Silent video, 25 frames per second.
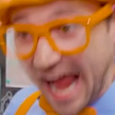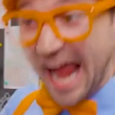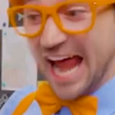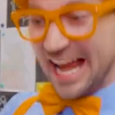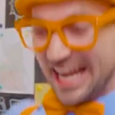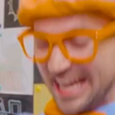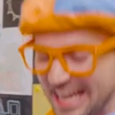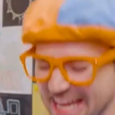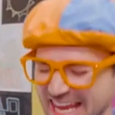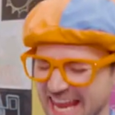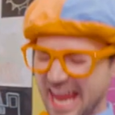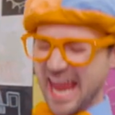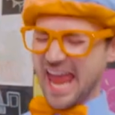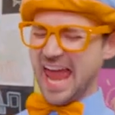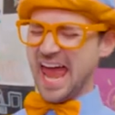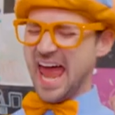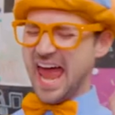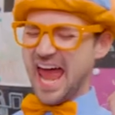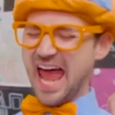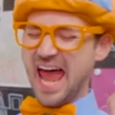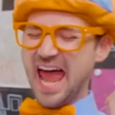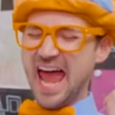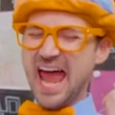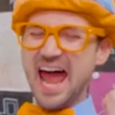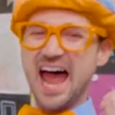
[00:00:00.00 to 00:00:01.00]

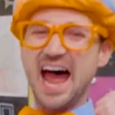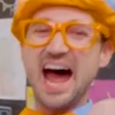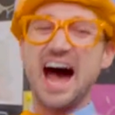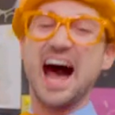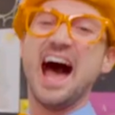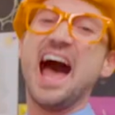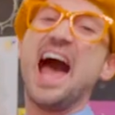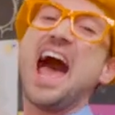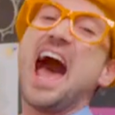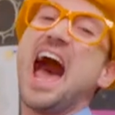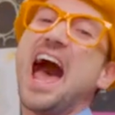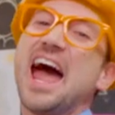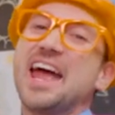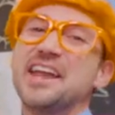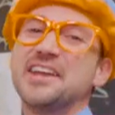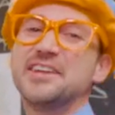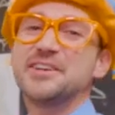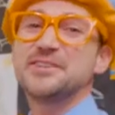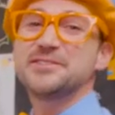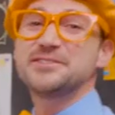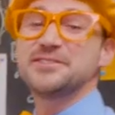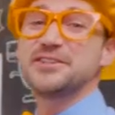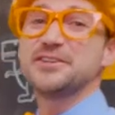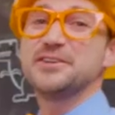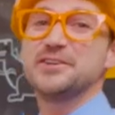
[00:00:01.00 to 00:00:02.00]
Yeah, I do
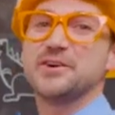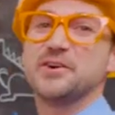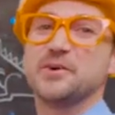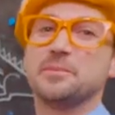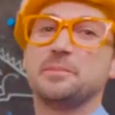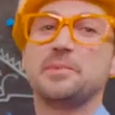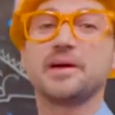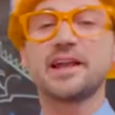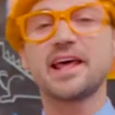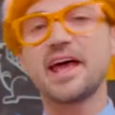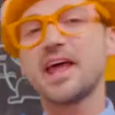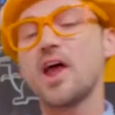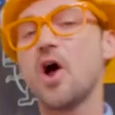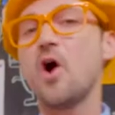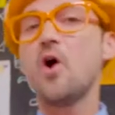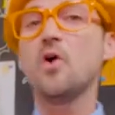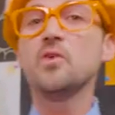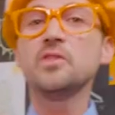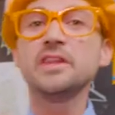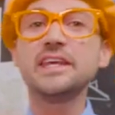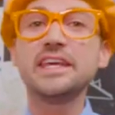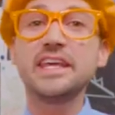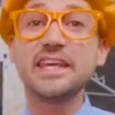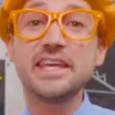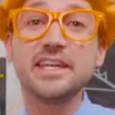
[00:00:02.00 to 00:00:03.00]
too, but I only
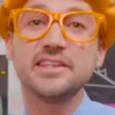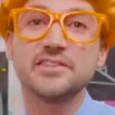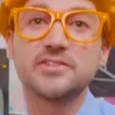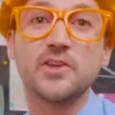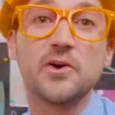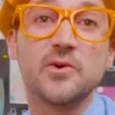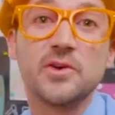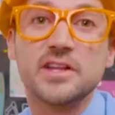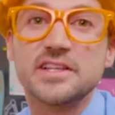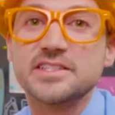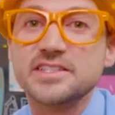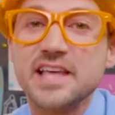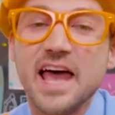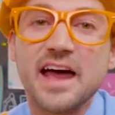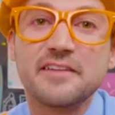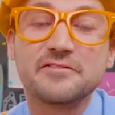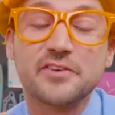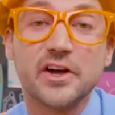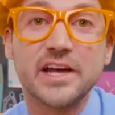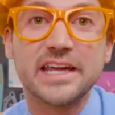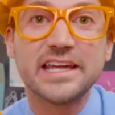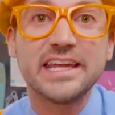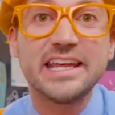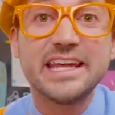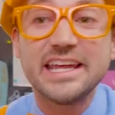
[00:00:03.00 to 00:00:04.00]
eat donuts after
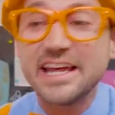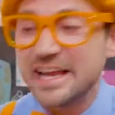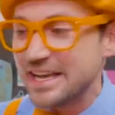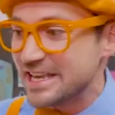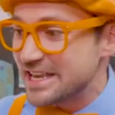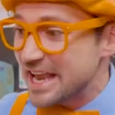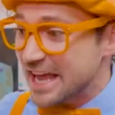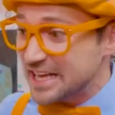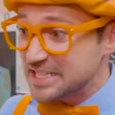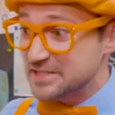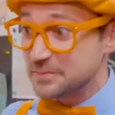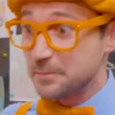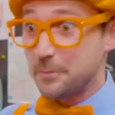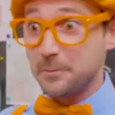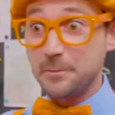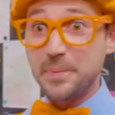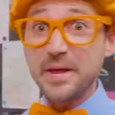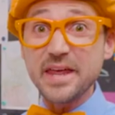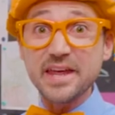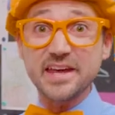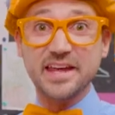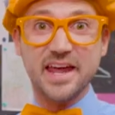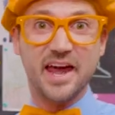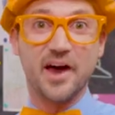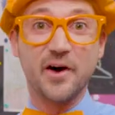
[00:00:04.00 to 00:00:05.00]
I eat a nice
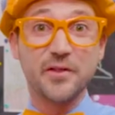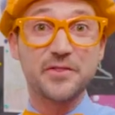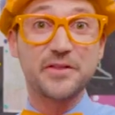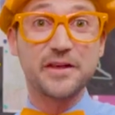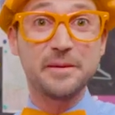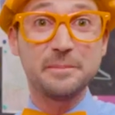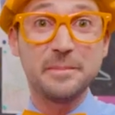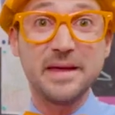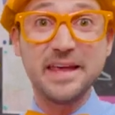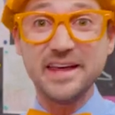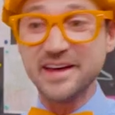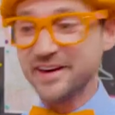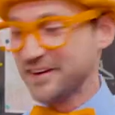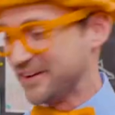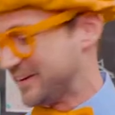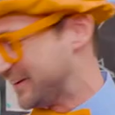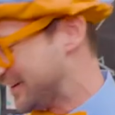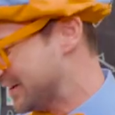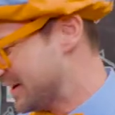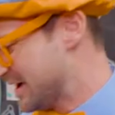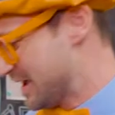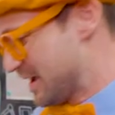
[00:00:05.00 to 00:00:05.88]
big healthy meal.